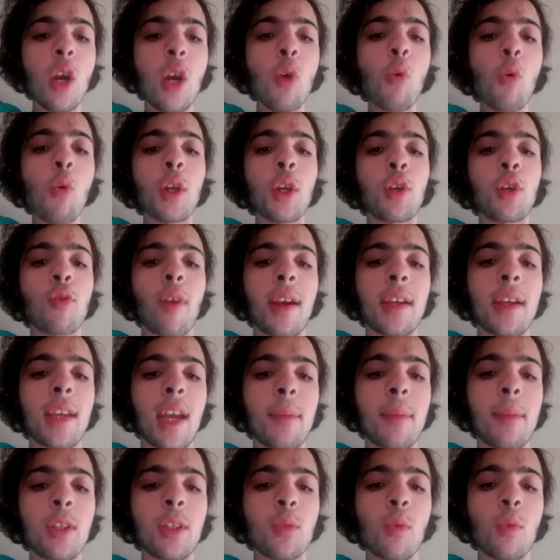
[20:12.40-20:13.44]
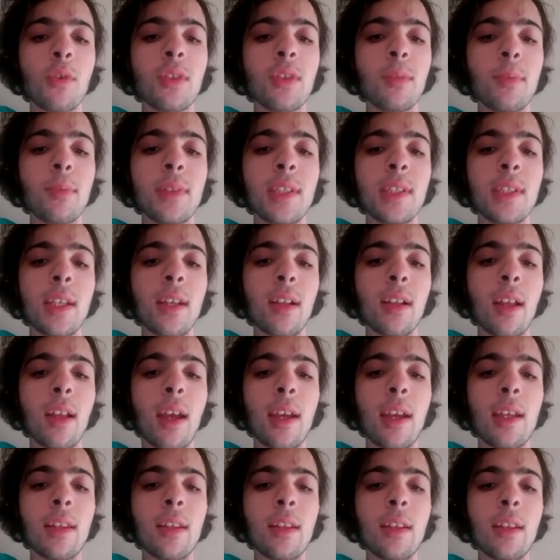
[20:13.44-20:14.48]
What a great game this was in particular
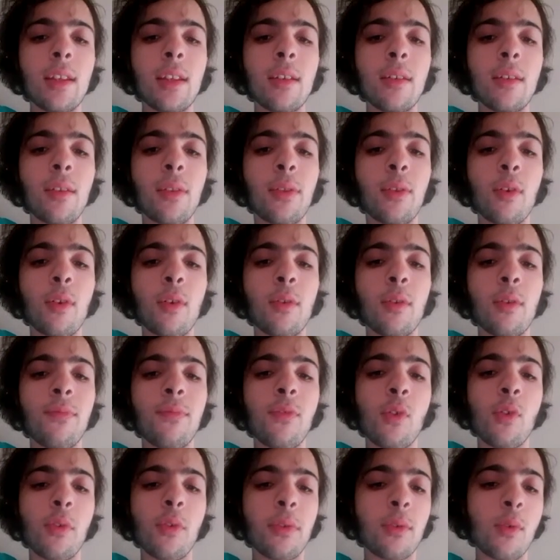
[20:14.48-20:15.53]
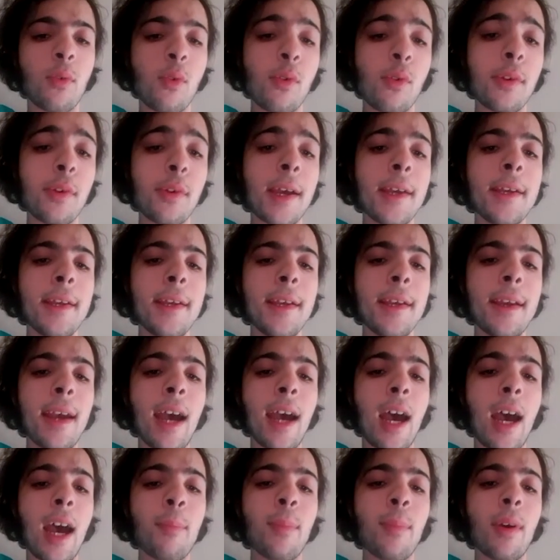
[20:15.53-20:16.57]
in the third and fourth quarter.
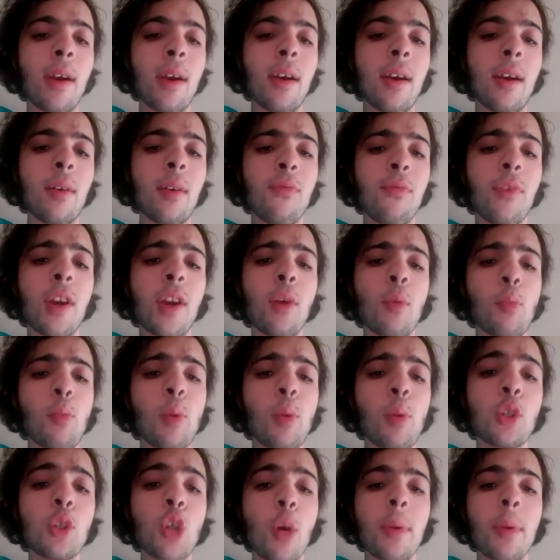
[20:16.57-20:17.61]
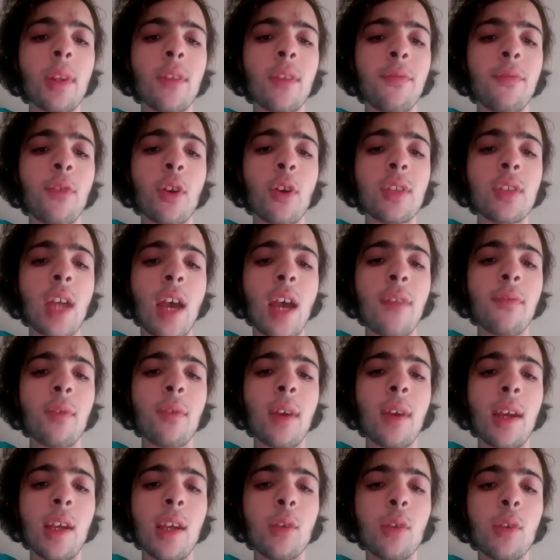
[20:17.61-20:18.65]
Freo were pretty dominant in the first half.
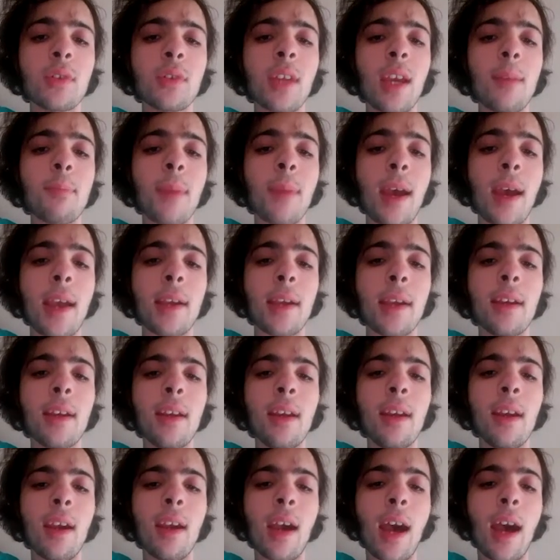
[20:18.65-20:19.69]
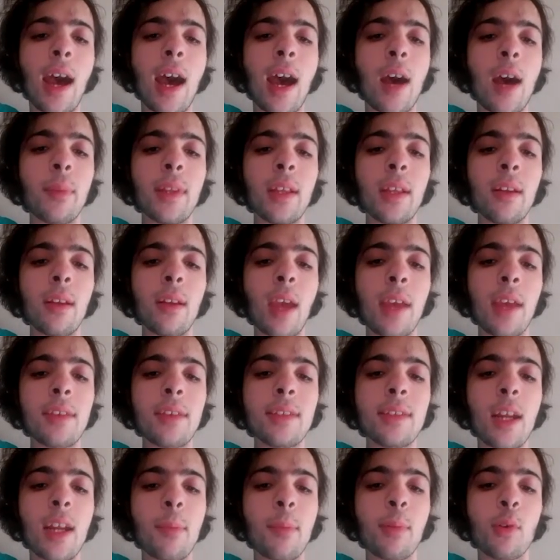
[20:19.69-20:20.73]
Eagles came back and then
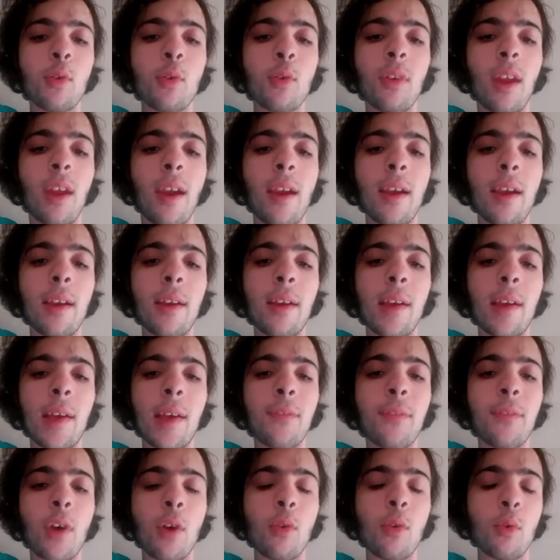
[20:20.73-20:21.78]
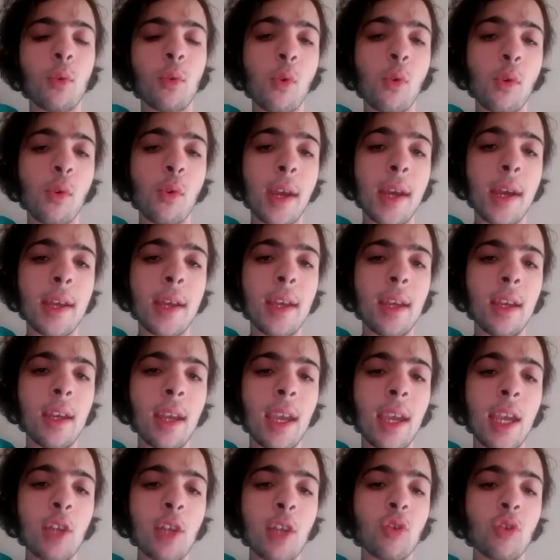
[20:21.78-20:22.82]
set up a good final quarter.
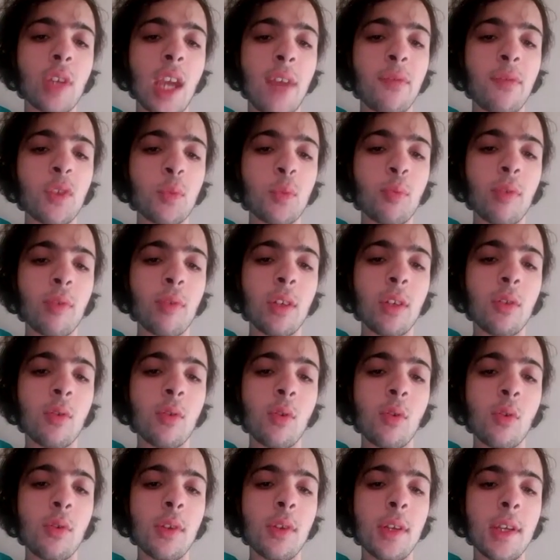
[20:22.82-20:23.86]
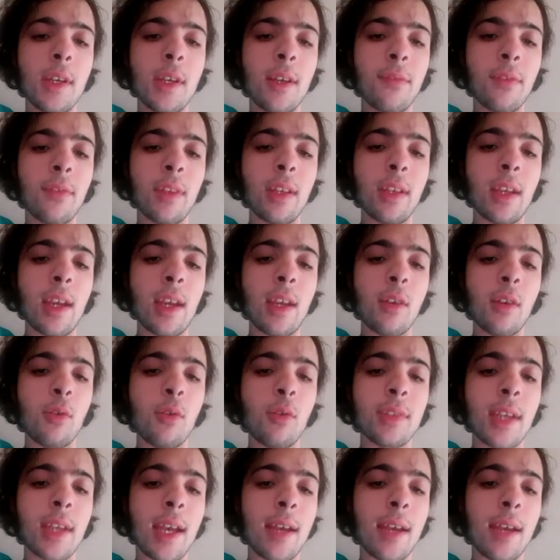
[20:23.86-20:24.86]
Andrew Gaff was pretty good for the Eagles.